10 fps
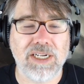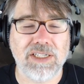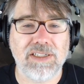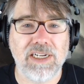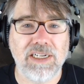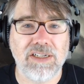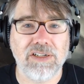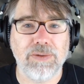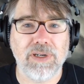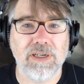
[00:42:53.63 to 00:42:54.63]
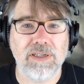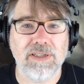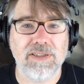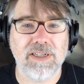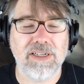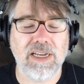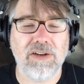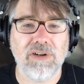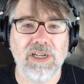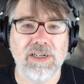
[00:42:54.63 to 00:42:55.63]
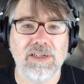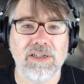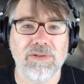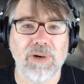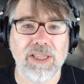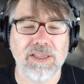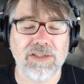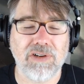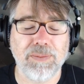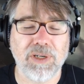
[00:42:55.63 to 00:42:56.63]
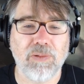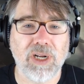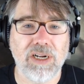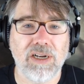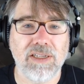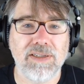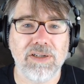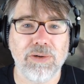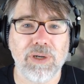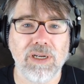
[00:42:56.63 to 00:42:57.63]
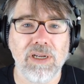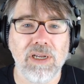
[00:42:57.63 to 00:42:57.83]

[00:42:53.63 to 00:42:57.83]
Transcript: I just need to sit down and write the script and whatnot. So.